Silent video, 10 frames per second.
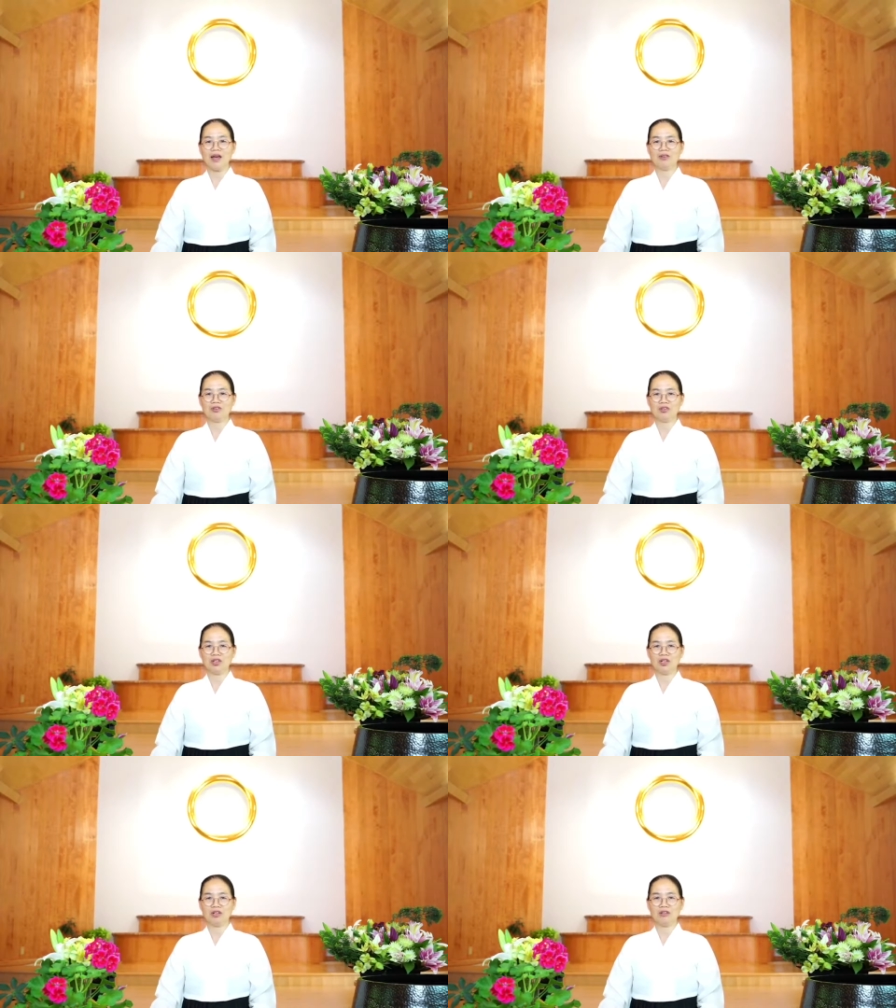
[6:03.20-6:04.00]

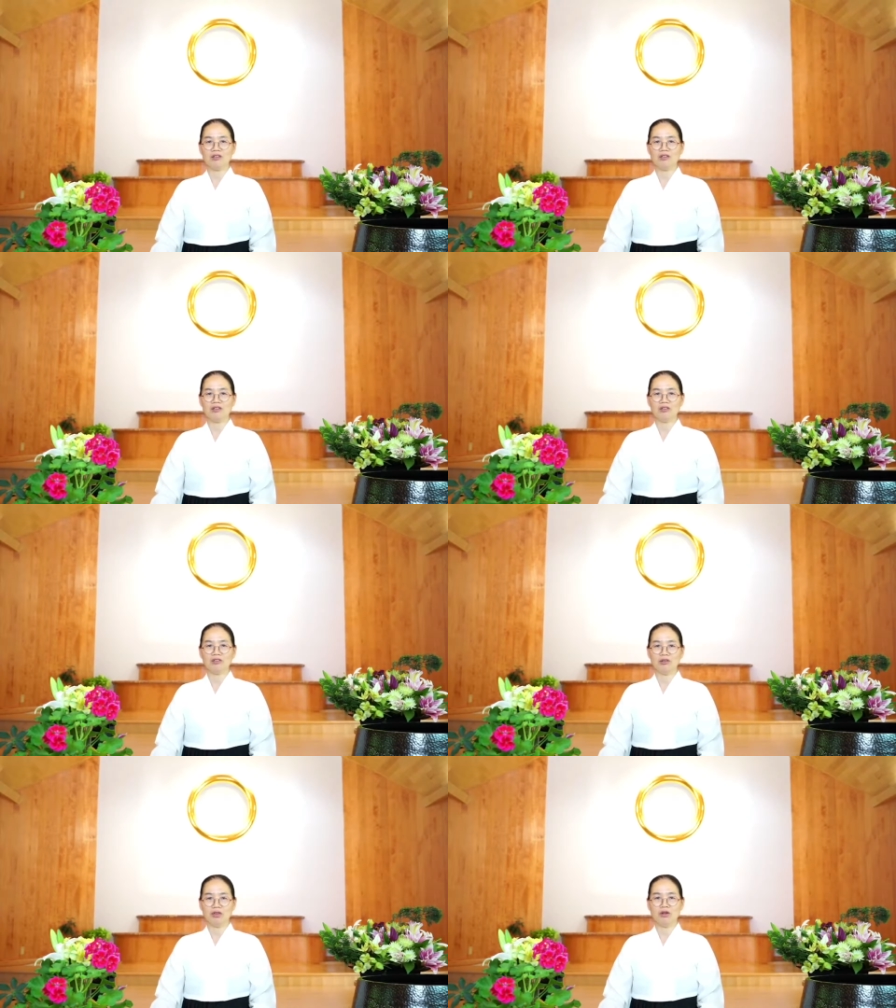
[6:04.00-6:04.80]
energy
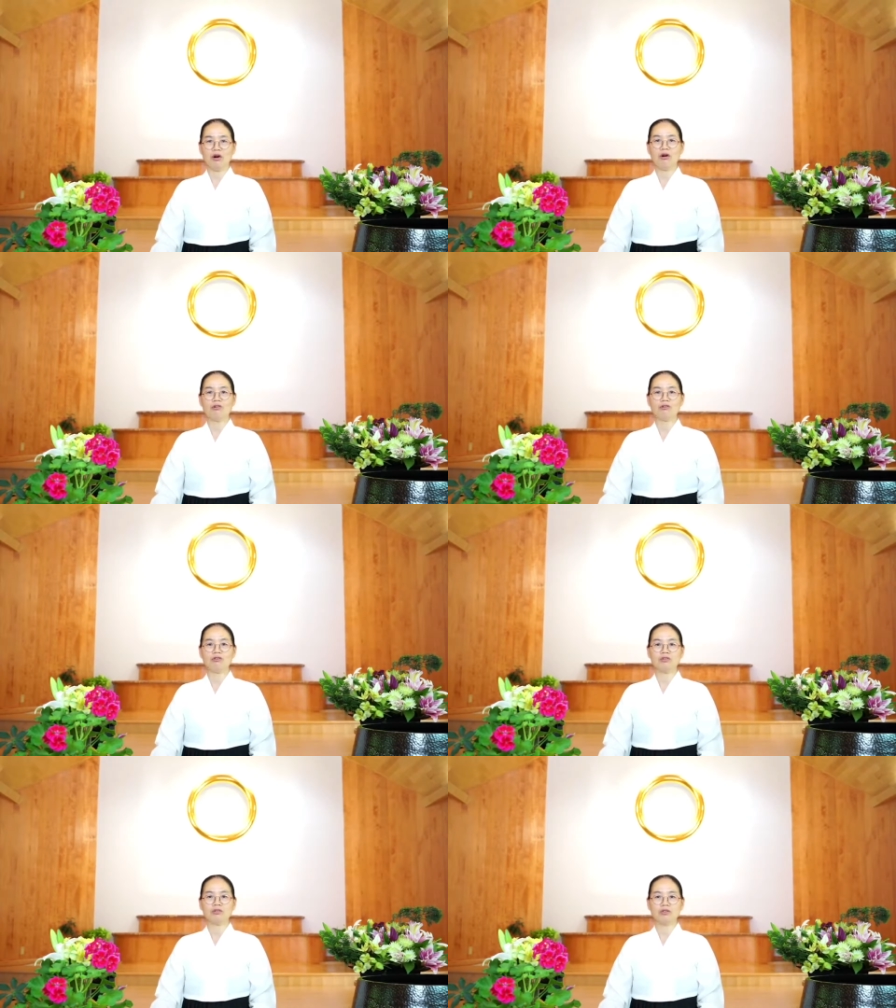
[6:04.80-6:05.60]
to
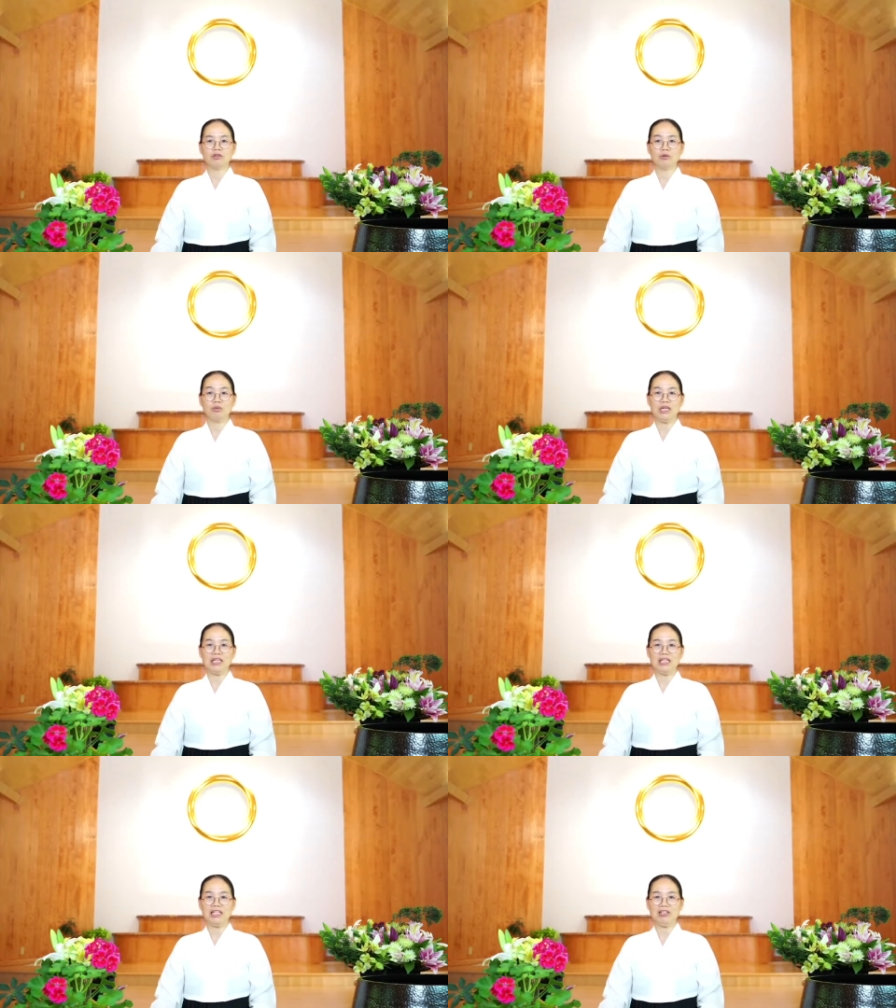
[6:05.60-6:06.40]
those we
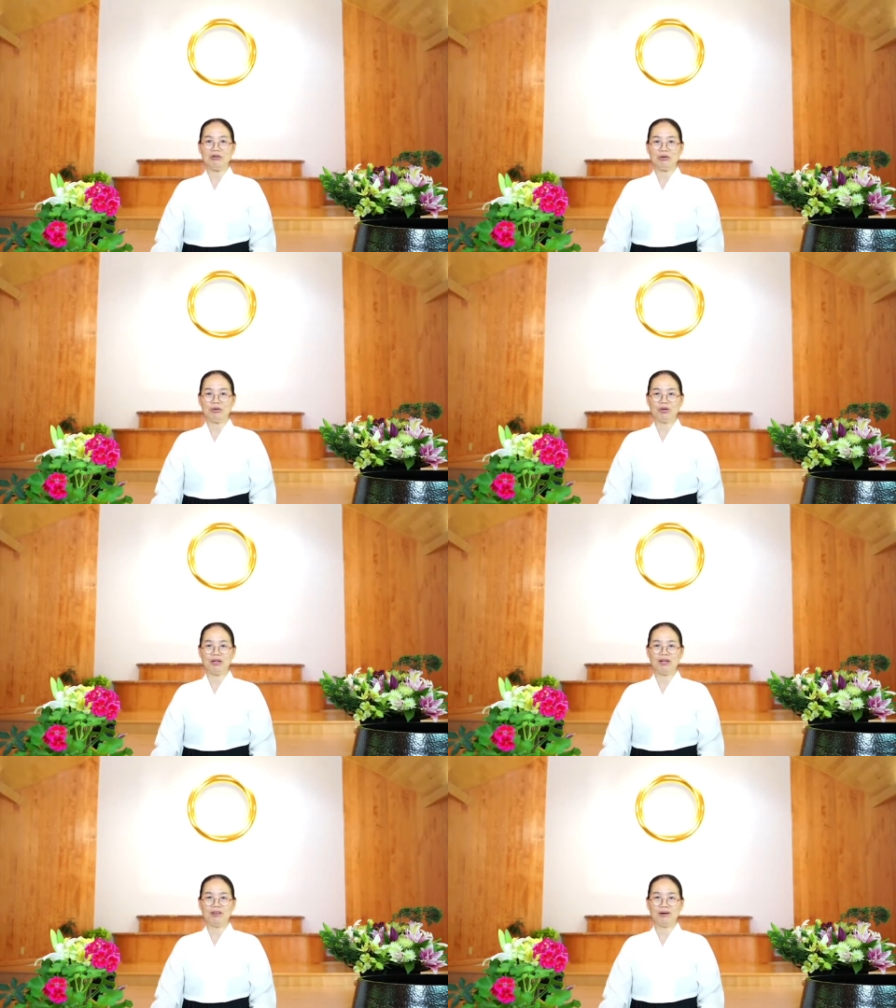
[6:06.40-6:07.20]
knew
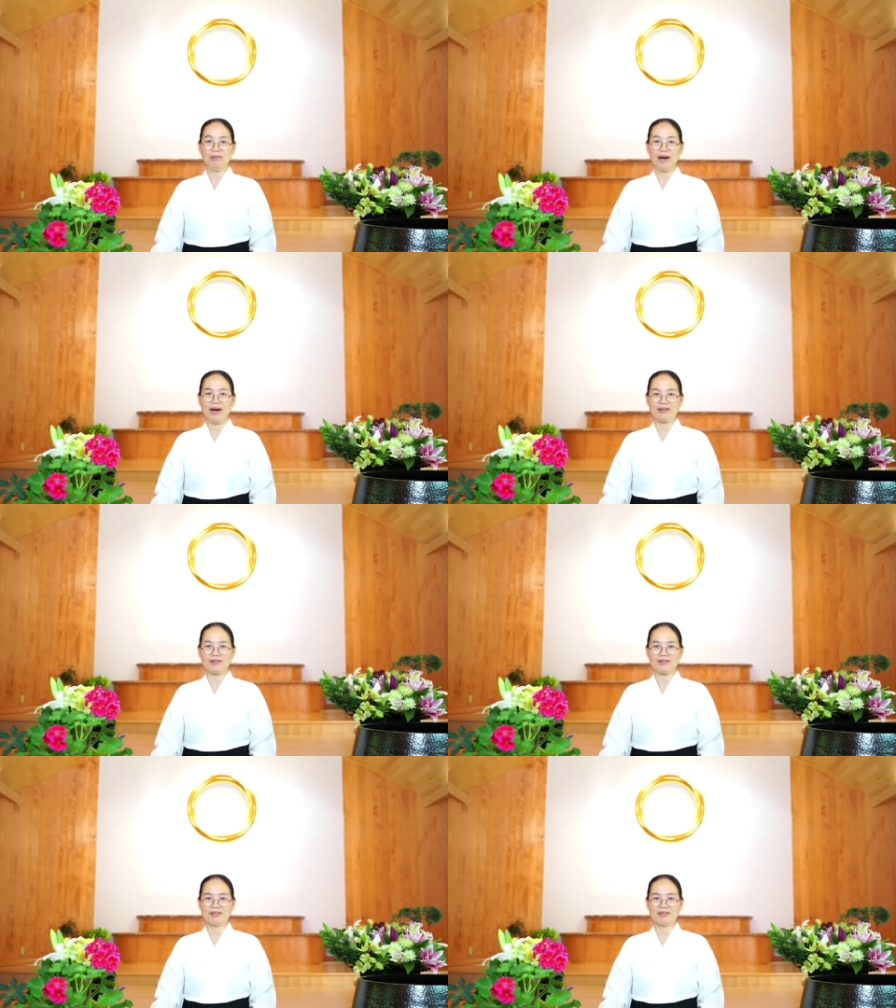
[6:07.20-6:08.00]
in the
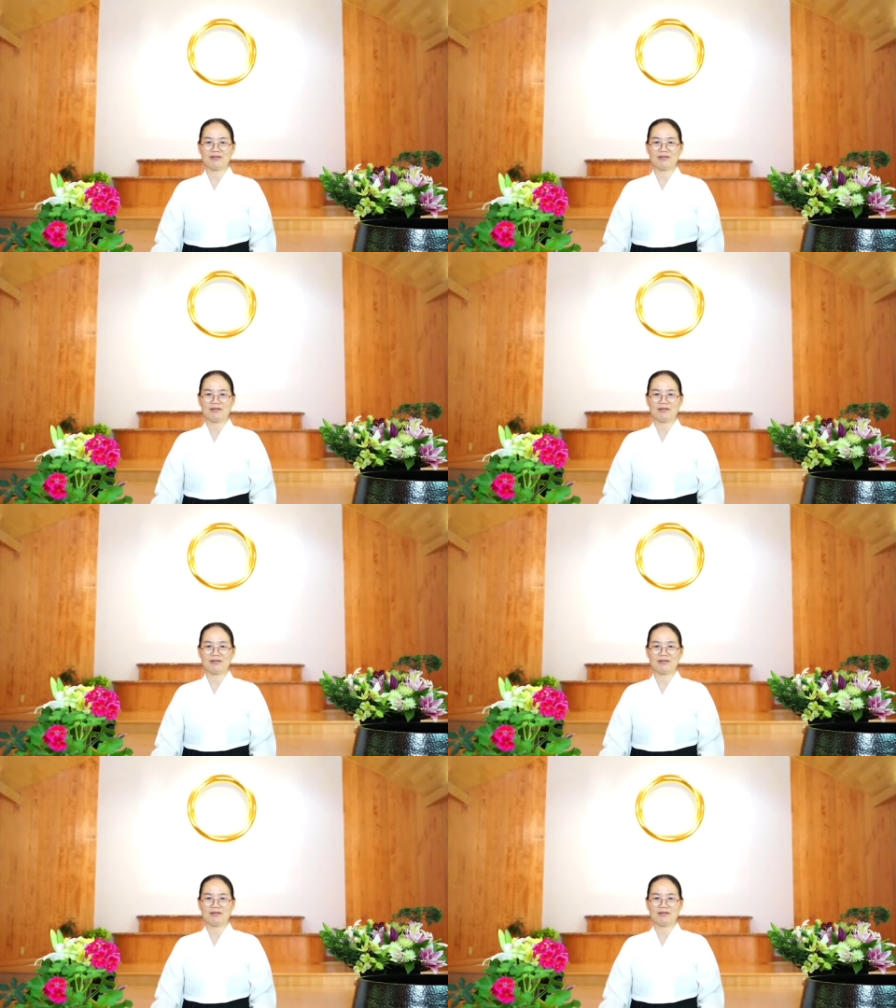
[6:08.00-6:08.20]
past,